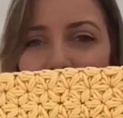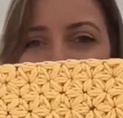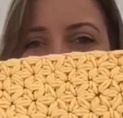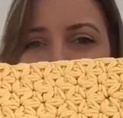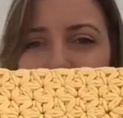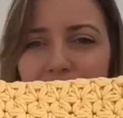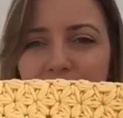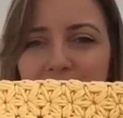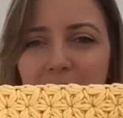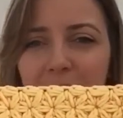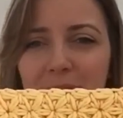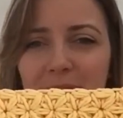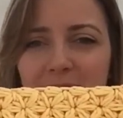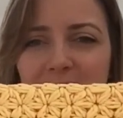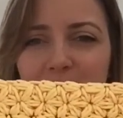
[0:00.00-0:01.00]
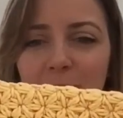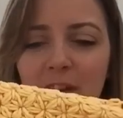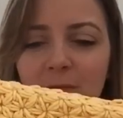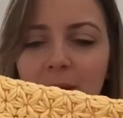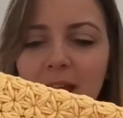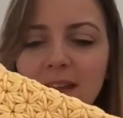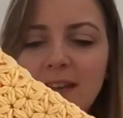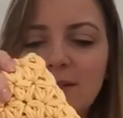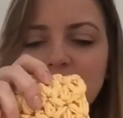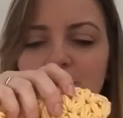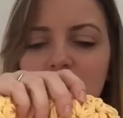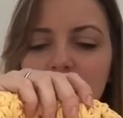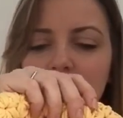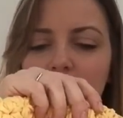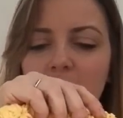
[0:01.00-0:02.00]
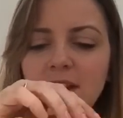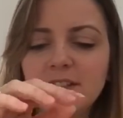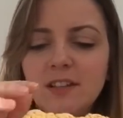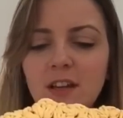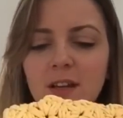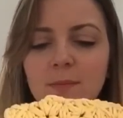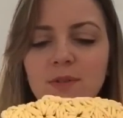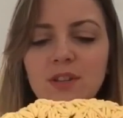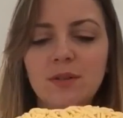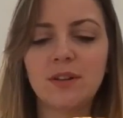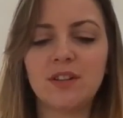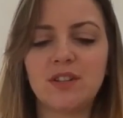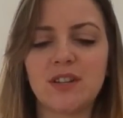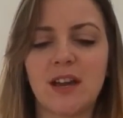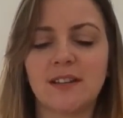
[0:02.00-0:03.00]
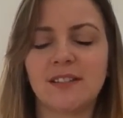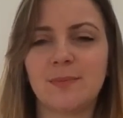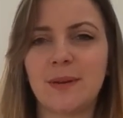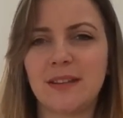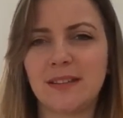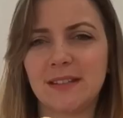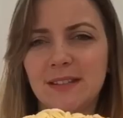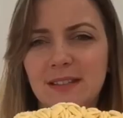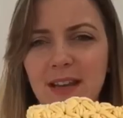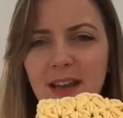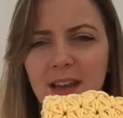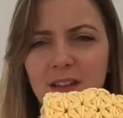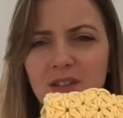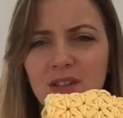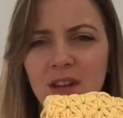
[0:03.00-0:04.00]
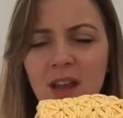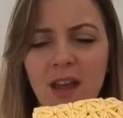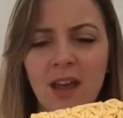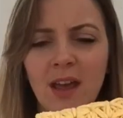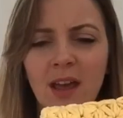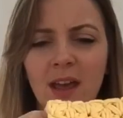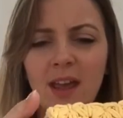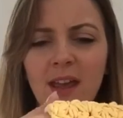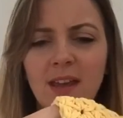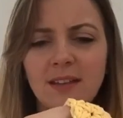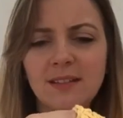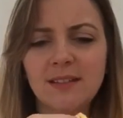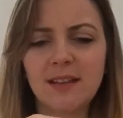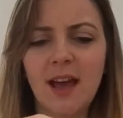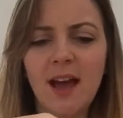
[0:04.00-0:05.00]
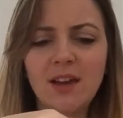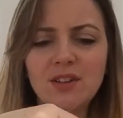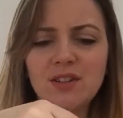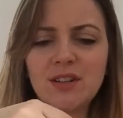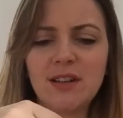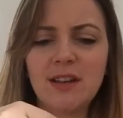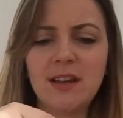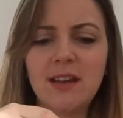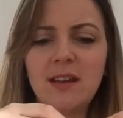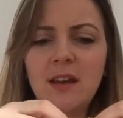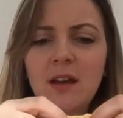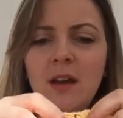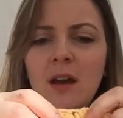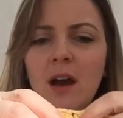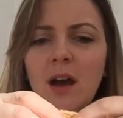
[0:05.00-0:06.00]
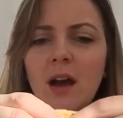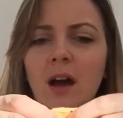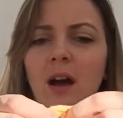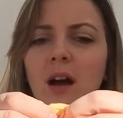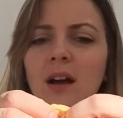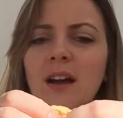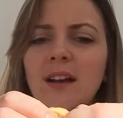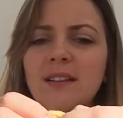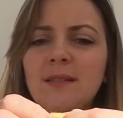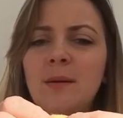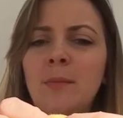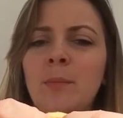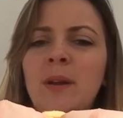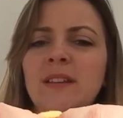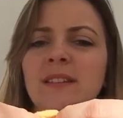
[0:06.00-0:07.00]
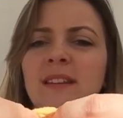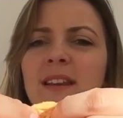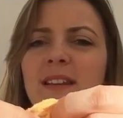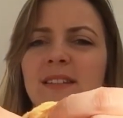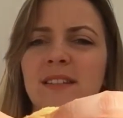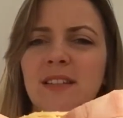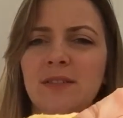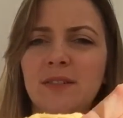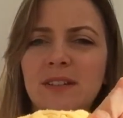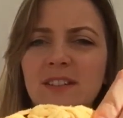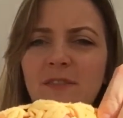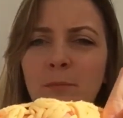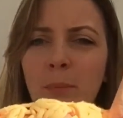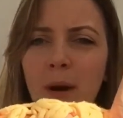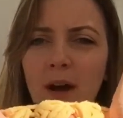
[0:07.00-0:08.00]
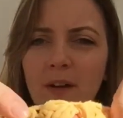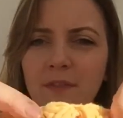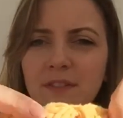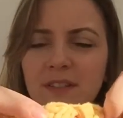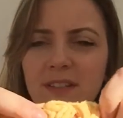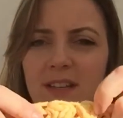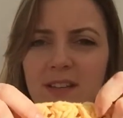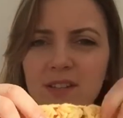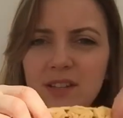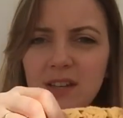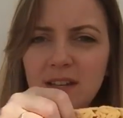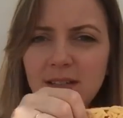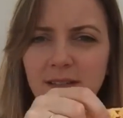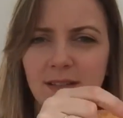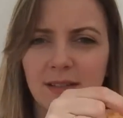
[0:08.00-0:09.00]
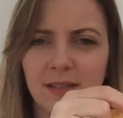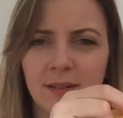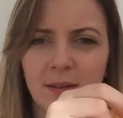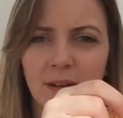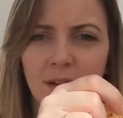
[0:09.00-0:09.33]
cowl. So this is what I've made. It was my first time doing jasmine stitch. It's actually basically a series of puff stitches